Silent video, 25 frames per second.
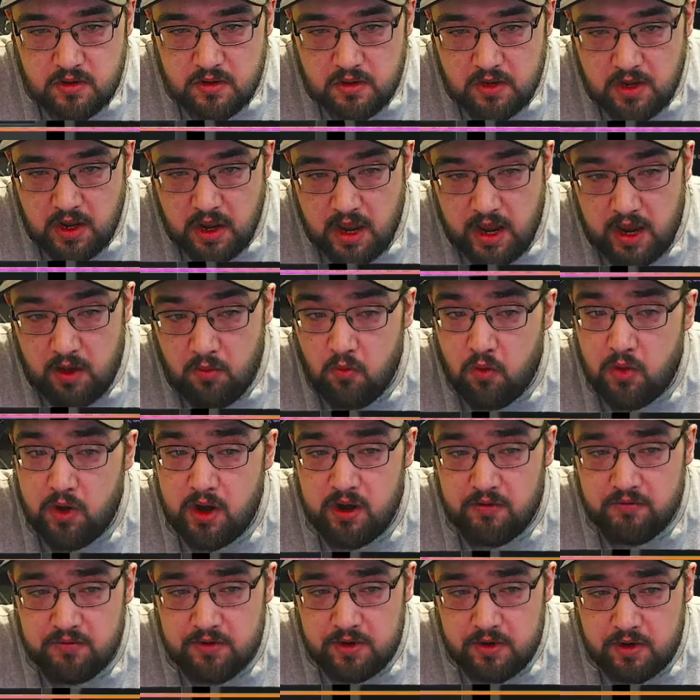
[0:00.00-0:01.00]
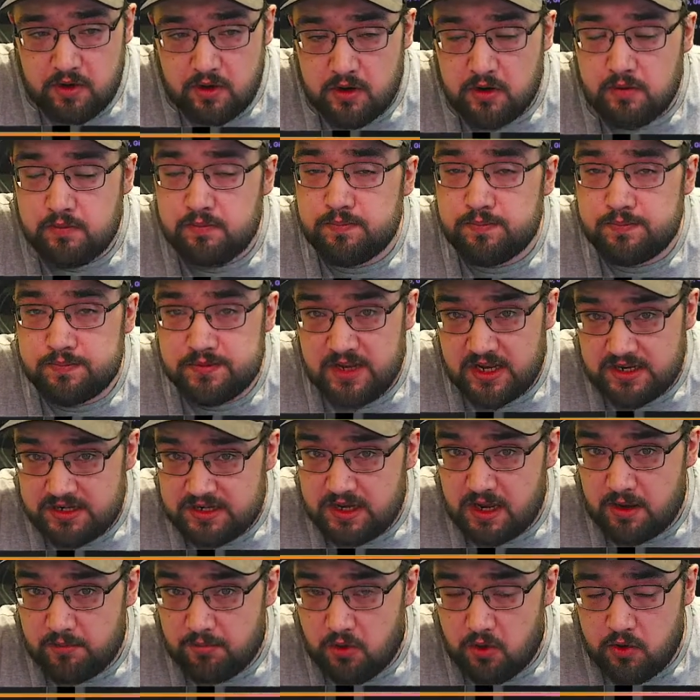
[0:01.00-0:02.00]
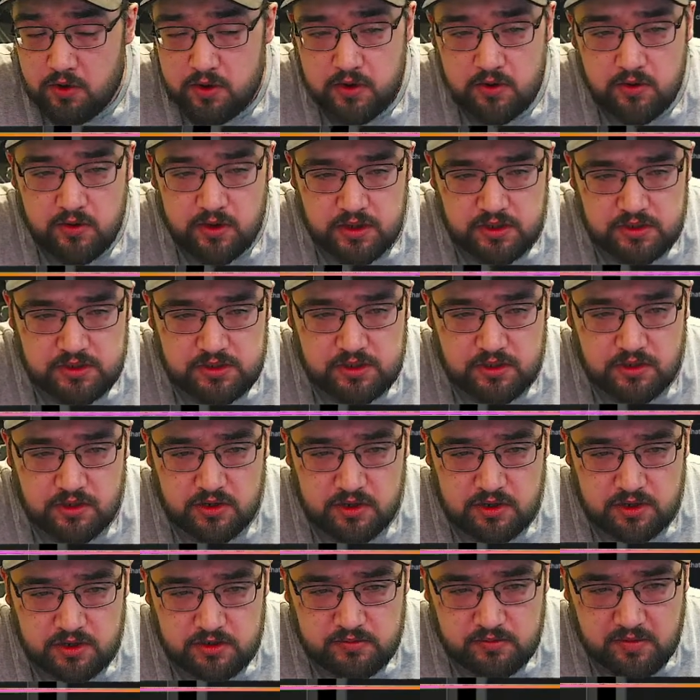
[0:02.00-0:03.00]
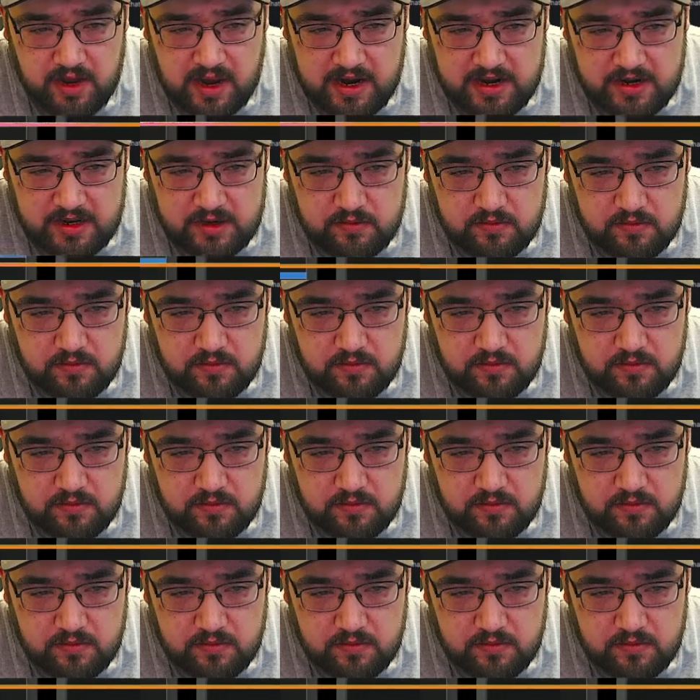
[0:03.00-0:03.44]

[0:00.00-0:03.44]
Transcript: And whatever your desktop audio is, you're going to add it.